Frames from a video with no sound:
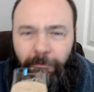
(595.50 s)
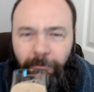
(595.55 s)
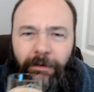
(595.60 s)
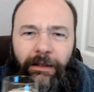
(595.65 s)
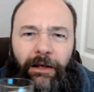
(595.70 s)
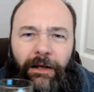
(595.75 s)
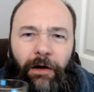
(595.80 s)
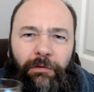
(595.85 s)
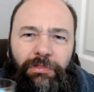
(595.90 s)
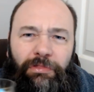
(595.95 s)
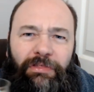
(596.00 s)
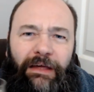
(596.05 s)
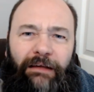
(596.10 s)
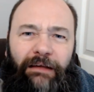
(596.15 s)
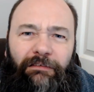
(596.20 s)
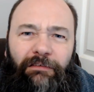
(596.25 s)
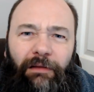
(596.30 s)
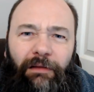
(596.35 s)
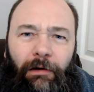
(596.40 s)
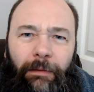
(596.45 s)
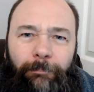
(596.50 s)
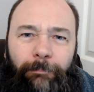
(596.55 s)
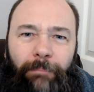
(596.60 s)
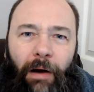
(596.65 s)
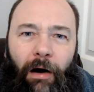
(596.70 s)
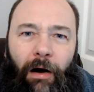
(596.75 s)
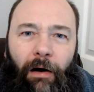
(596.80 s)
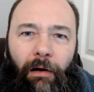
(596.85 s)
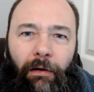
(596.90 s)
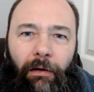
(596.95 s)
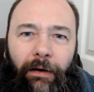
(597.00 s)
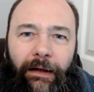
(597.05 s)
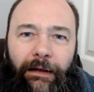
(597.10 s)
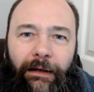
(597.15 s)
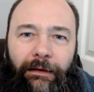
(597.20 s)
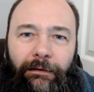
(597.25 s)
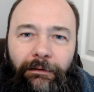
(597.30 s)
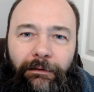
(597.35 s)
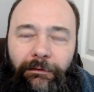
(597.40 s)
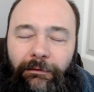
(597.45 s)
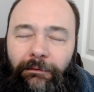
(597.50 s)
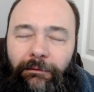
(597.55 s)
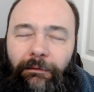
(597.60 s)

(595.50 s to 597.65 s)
you know, things like pine and